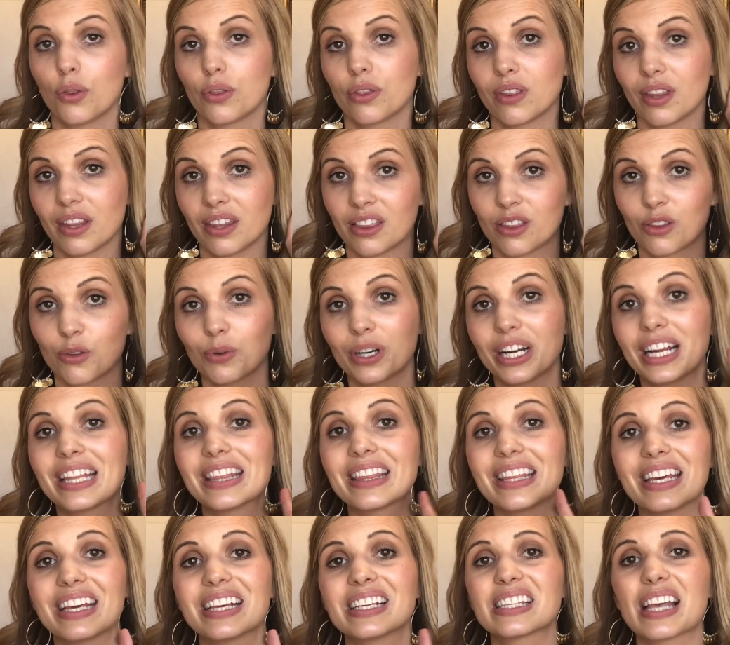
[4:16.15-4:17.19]
The 3
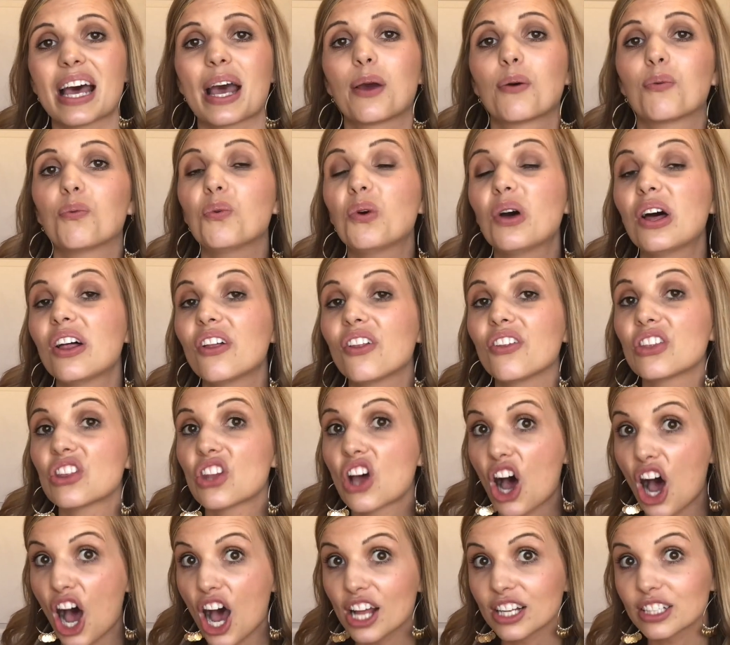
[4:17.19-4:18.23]
things I will
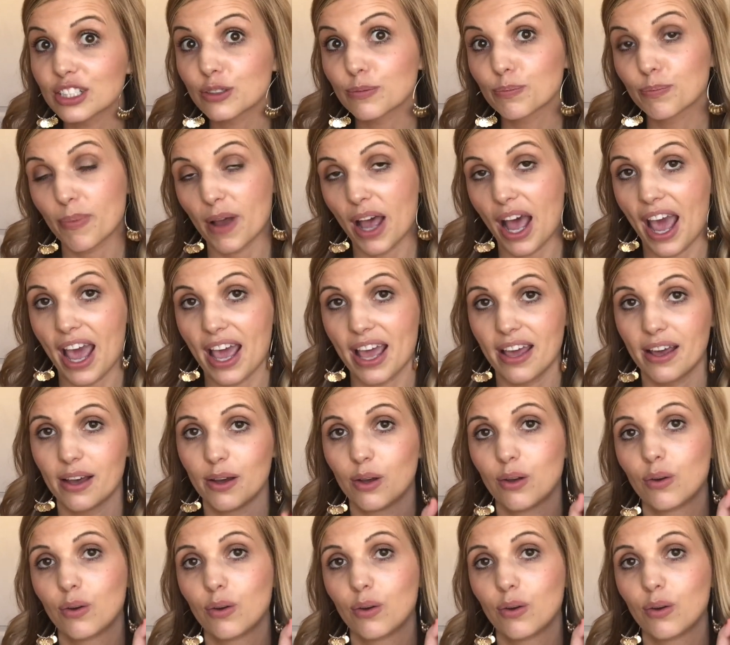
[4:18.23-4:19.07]
not buy